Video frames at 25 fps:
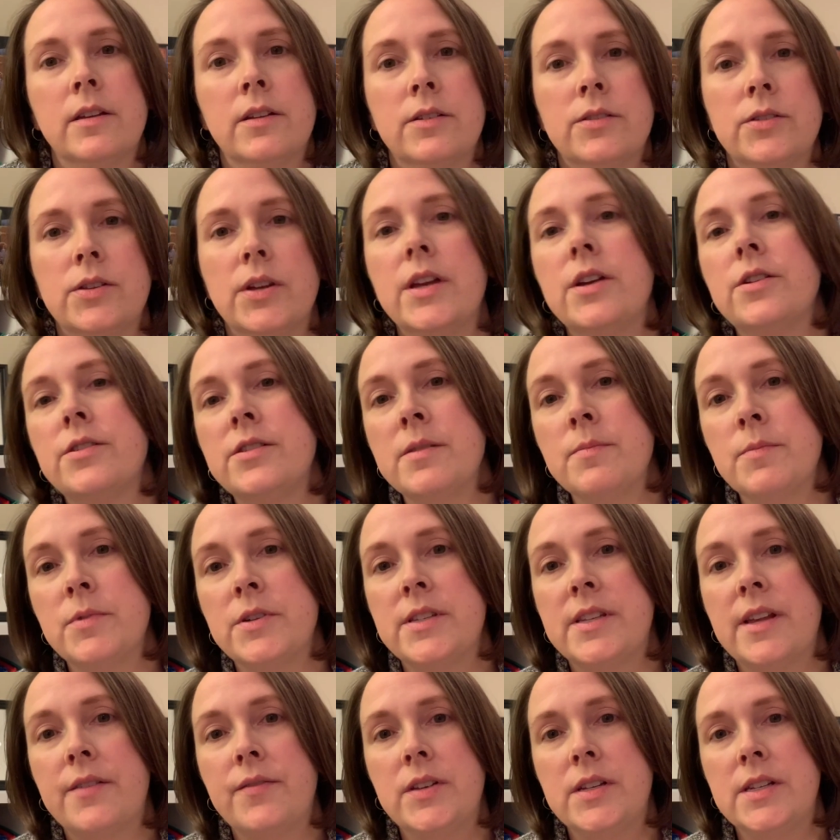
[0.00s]
So here's number
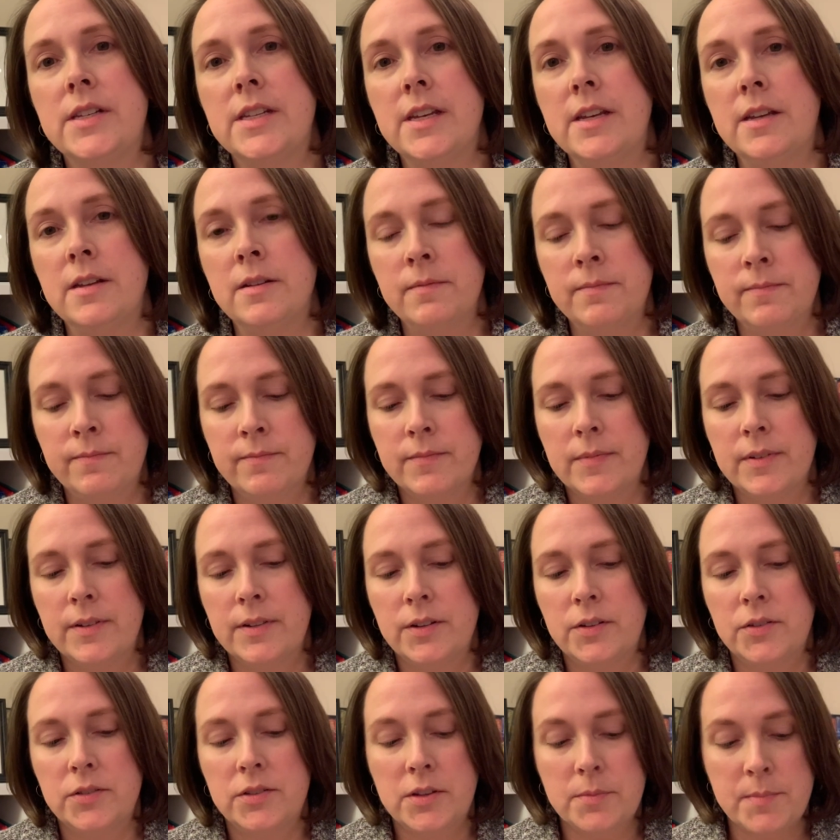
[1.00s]
17,
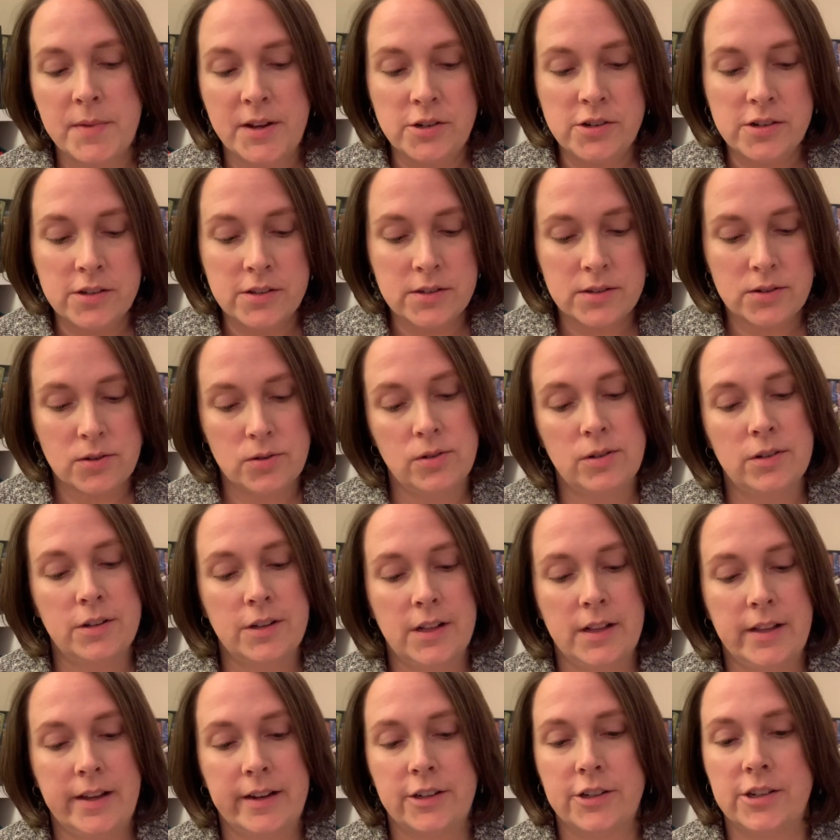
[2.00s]
Dimensions Gold
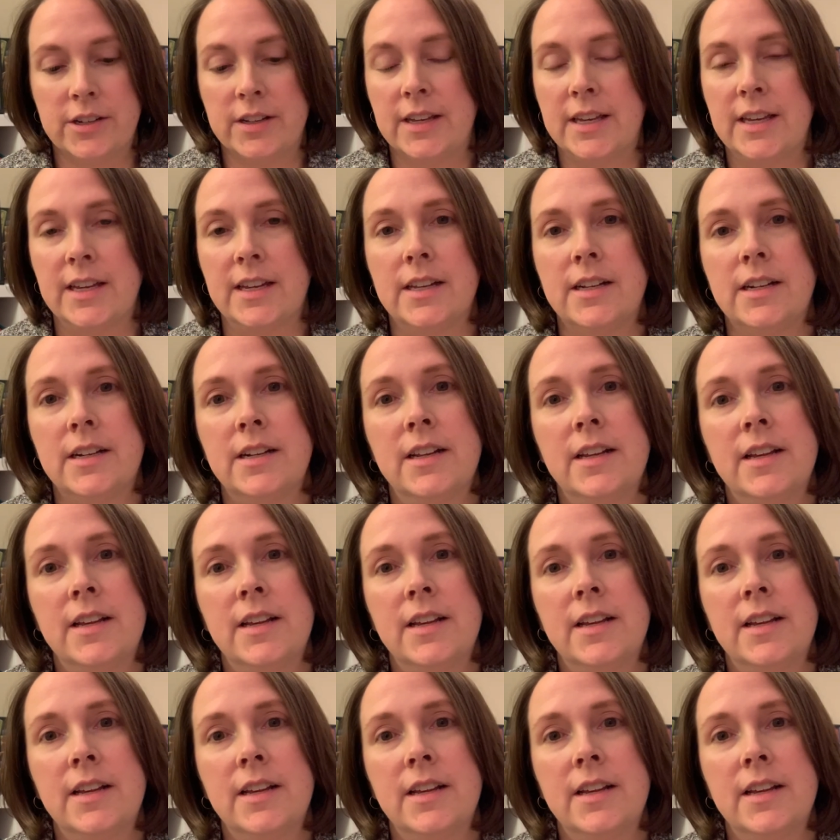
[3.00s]
Collection Kit.